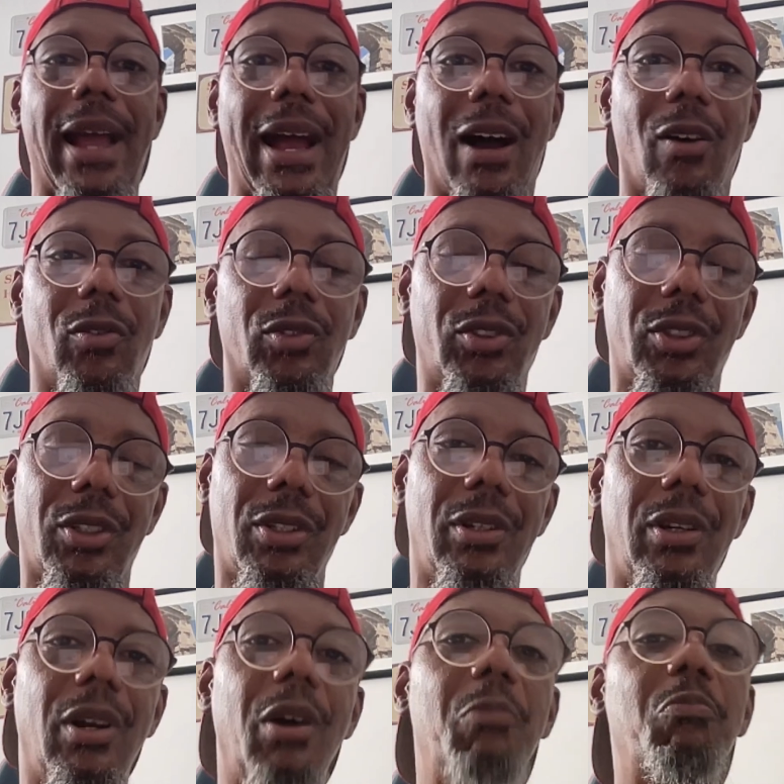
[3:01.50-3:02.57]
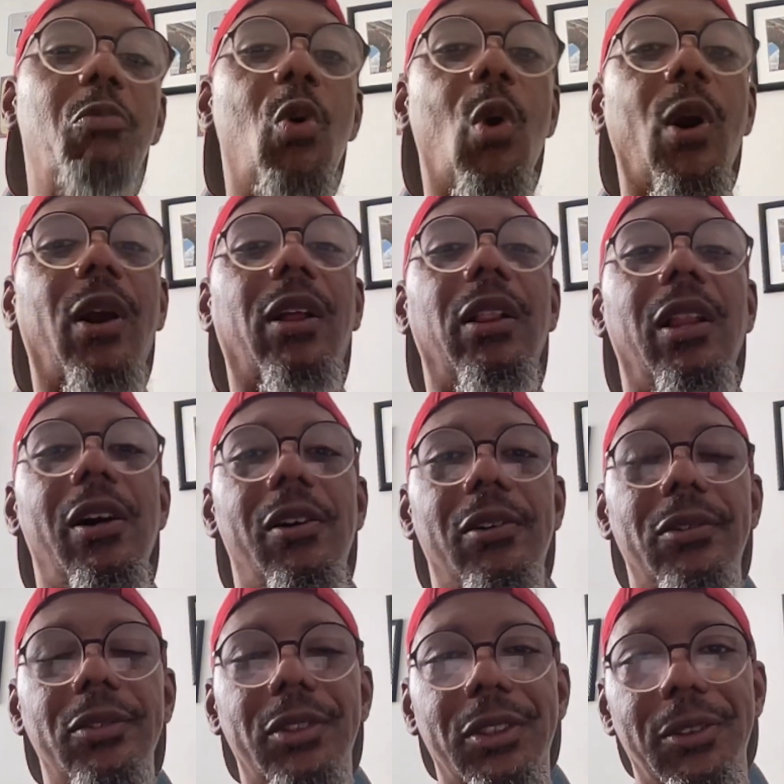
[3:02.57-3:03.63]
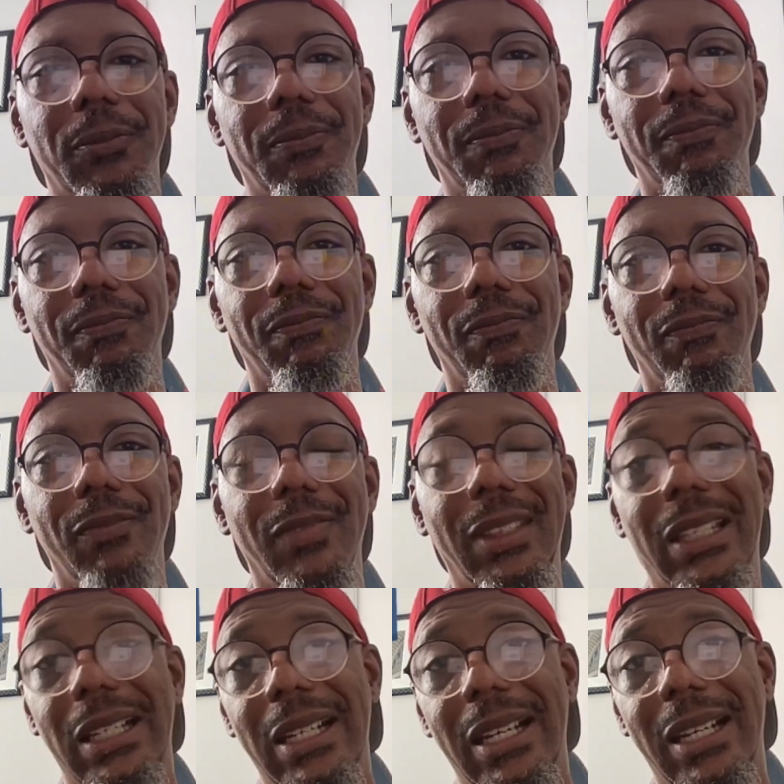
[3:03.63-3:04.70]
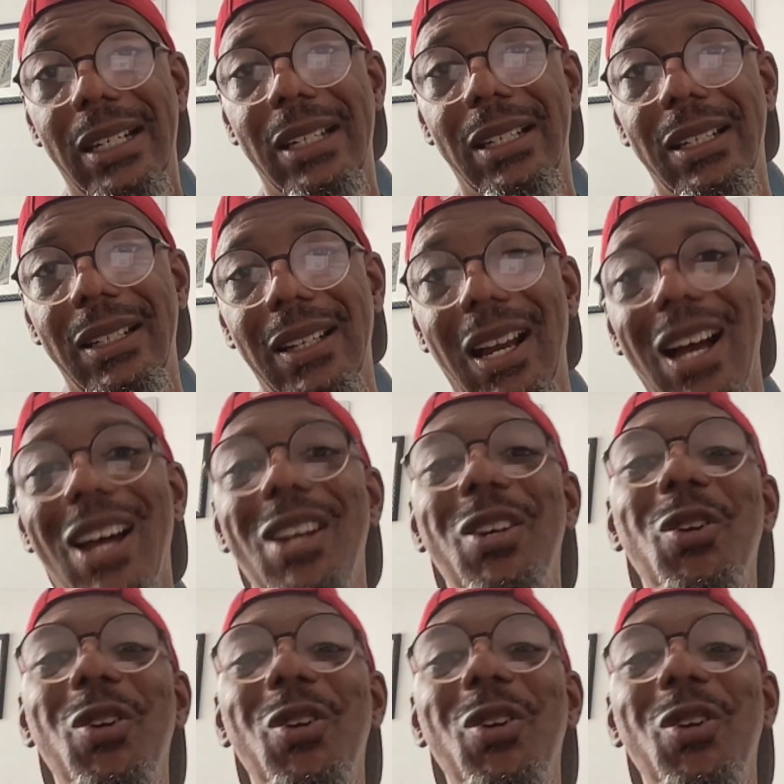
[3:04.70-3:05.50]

house, more clothes, then a